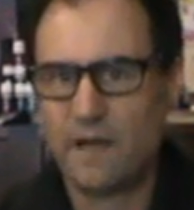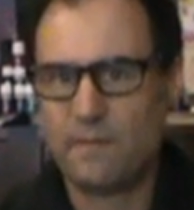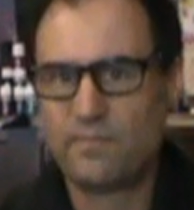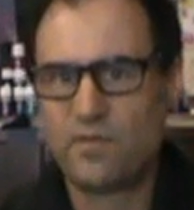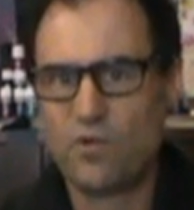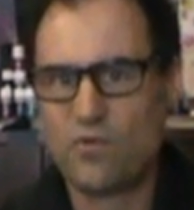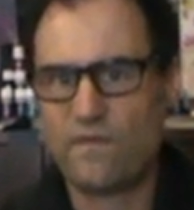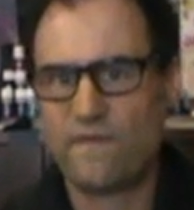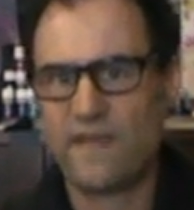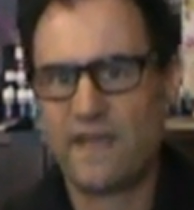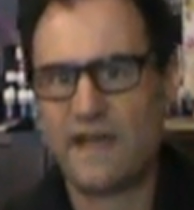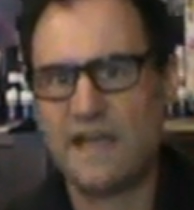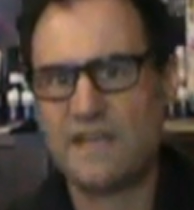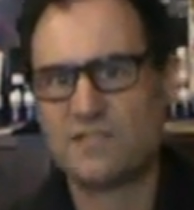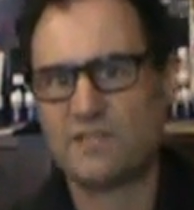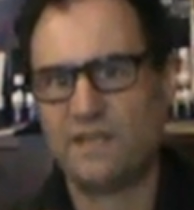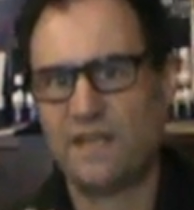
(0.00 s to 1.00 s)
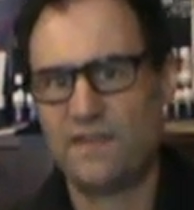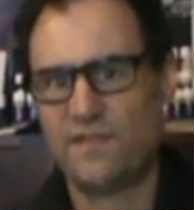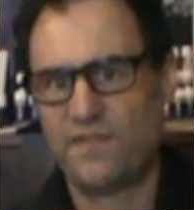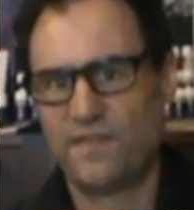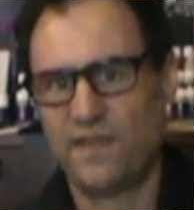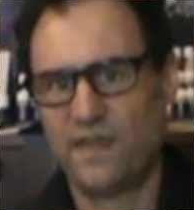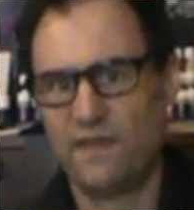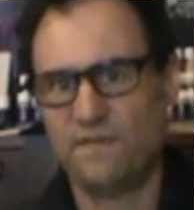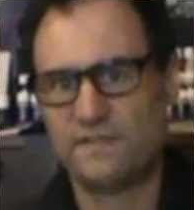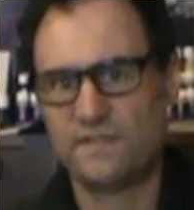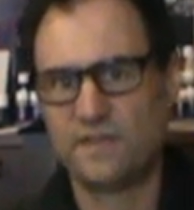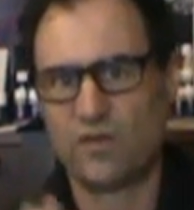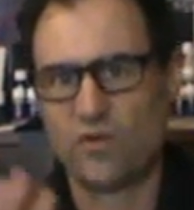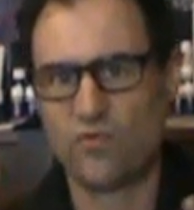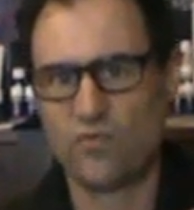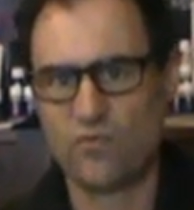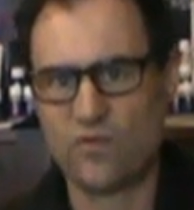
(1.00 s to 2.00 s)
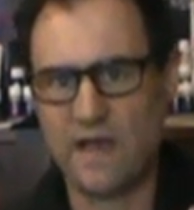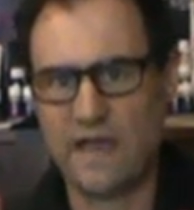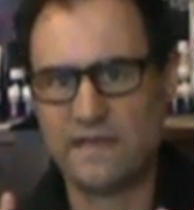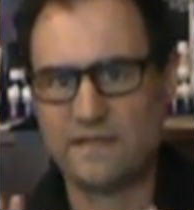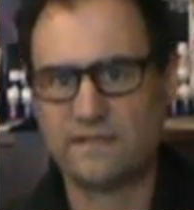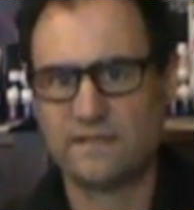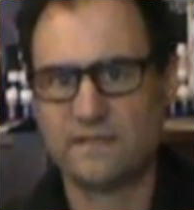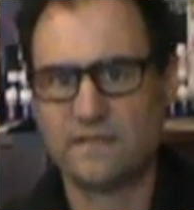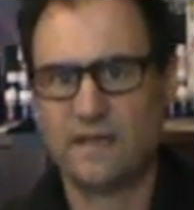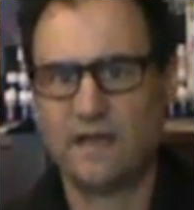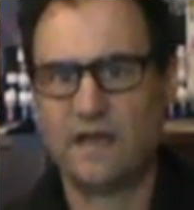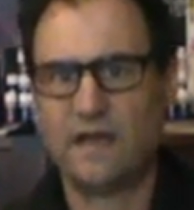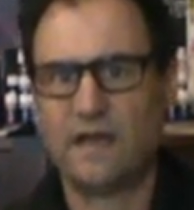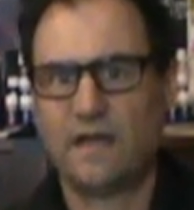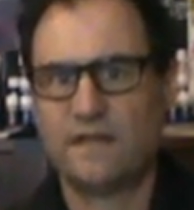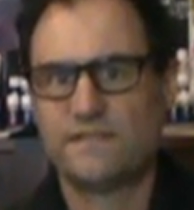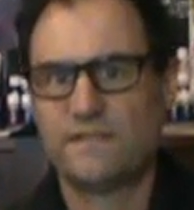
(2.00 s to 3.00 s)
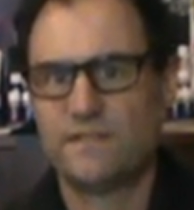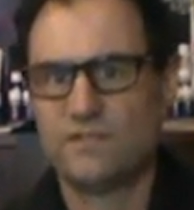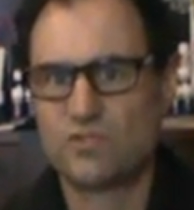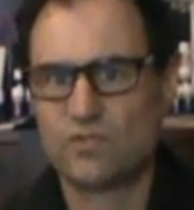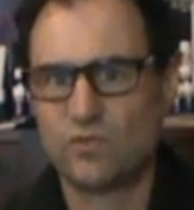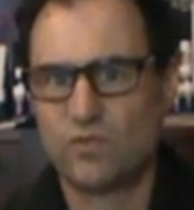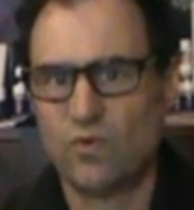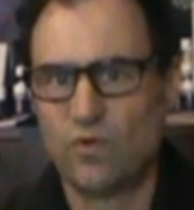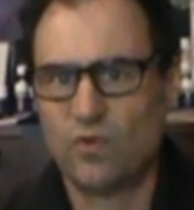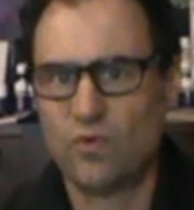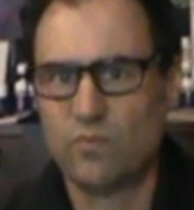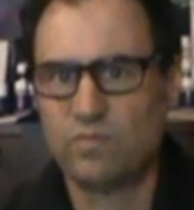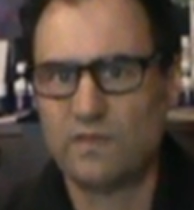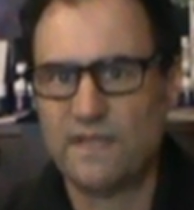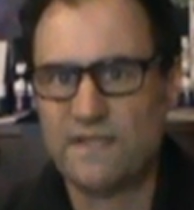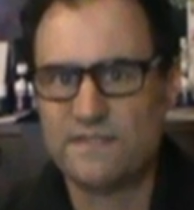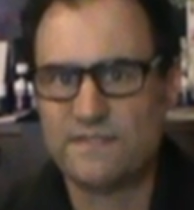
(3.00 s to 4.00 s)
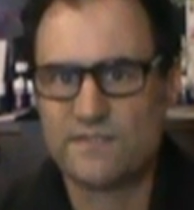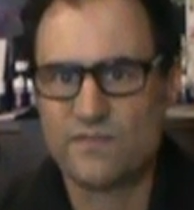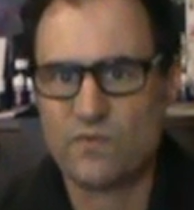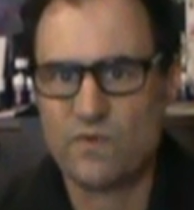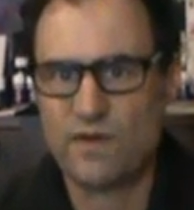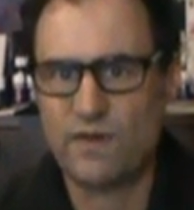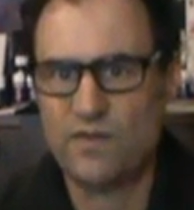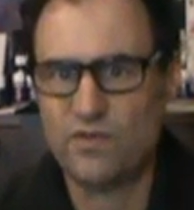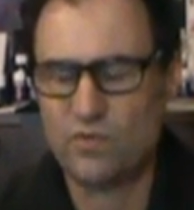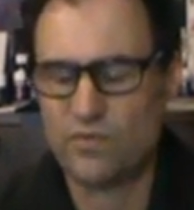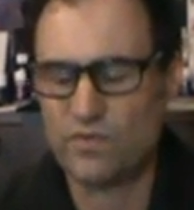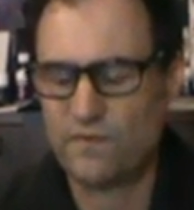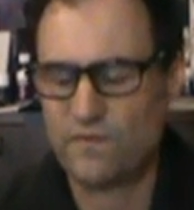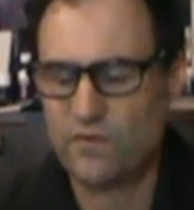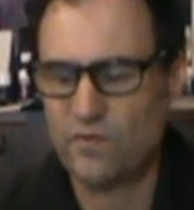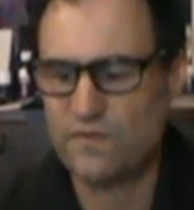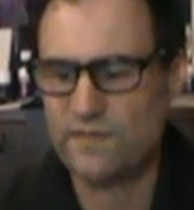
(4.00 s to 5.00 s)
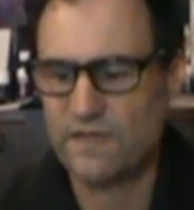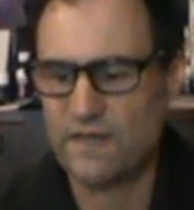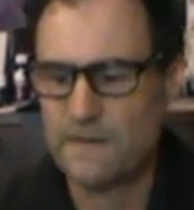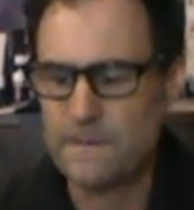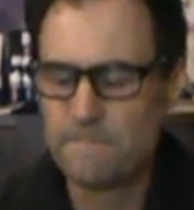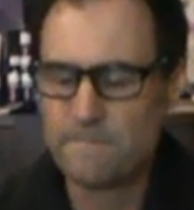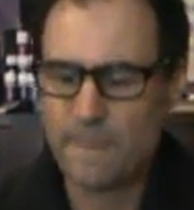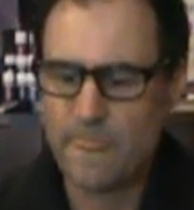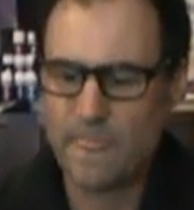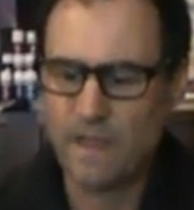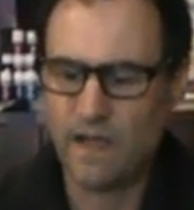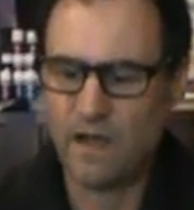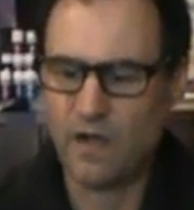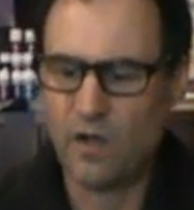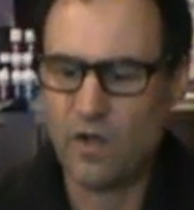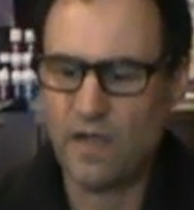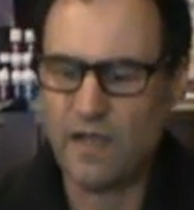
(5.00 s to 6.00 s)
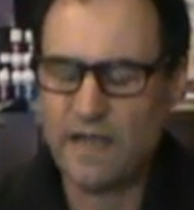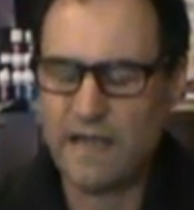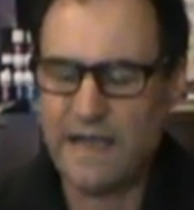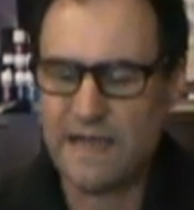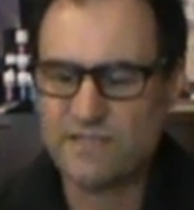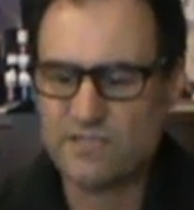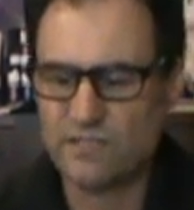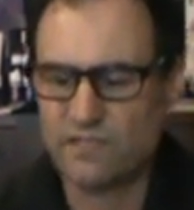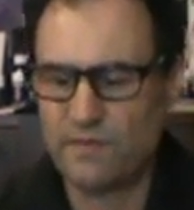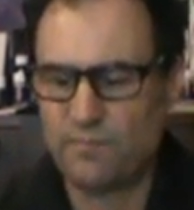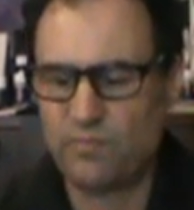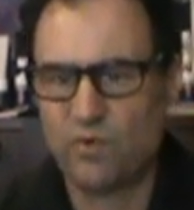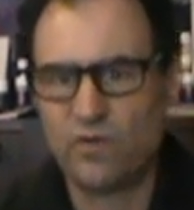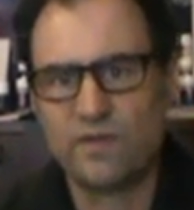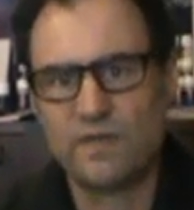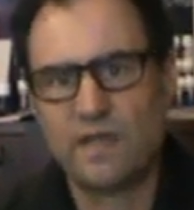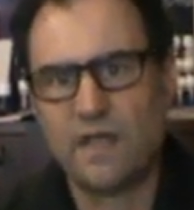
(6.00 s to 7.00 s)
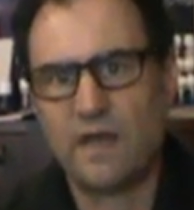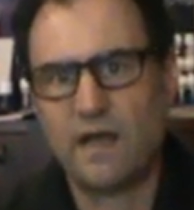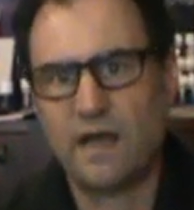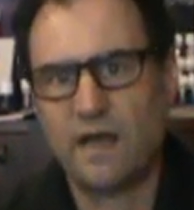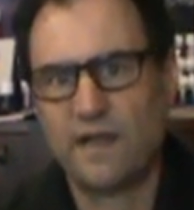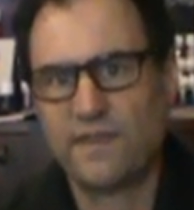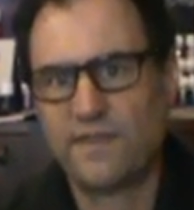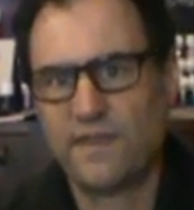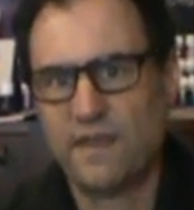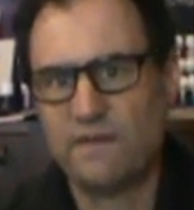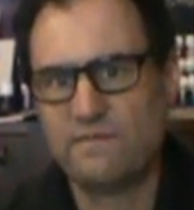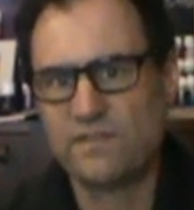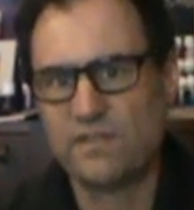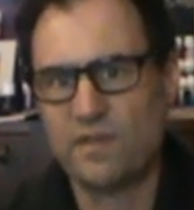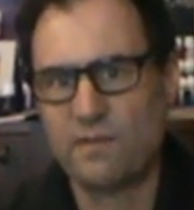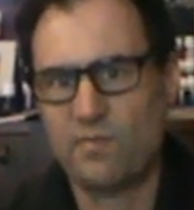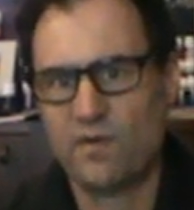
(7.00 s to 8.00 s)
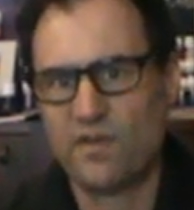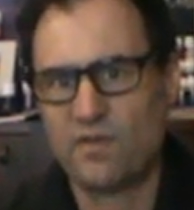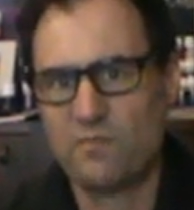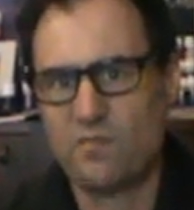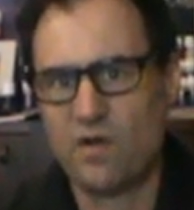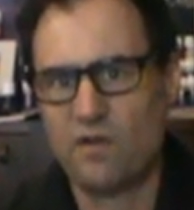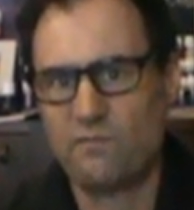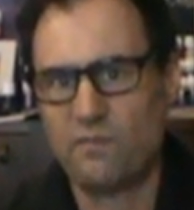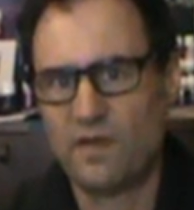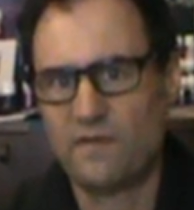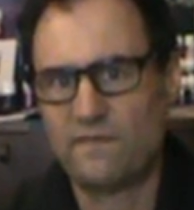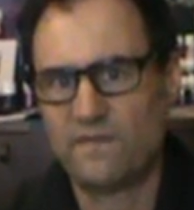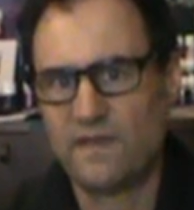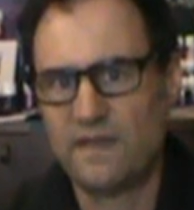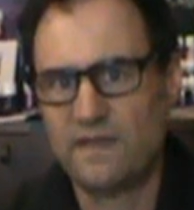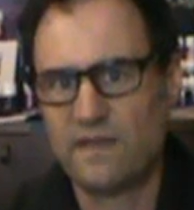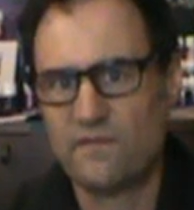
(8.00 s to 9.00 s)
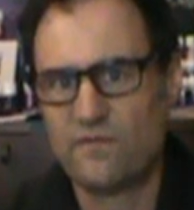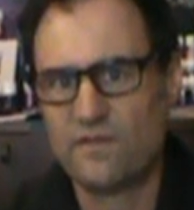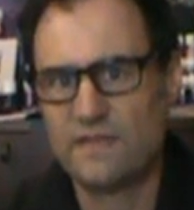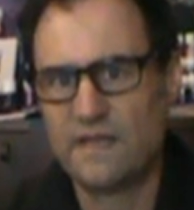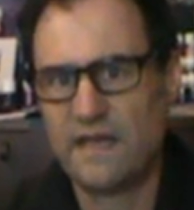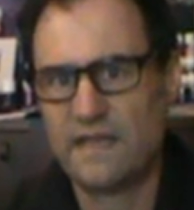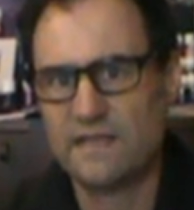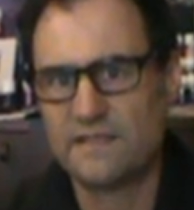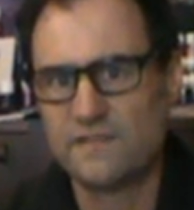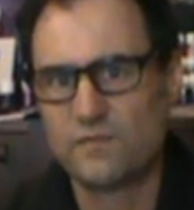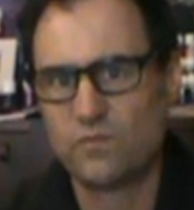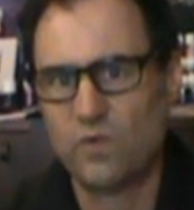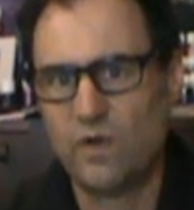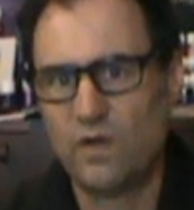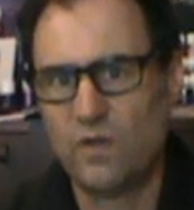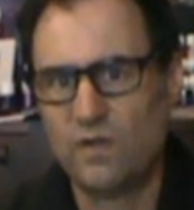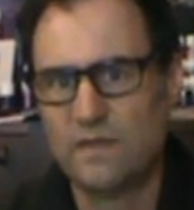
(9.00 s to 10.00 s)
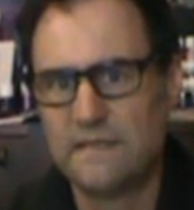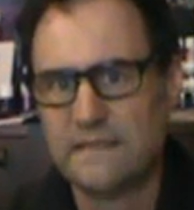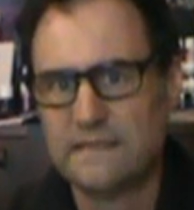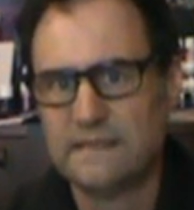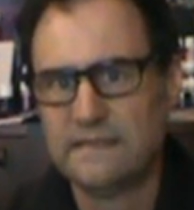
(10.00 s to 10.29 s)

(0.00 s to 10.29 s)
Purification and Thieves are great essential oil blends to run in your diffuser. I actually put Thieves on the bottom of my feet every day as well,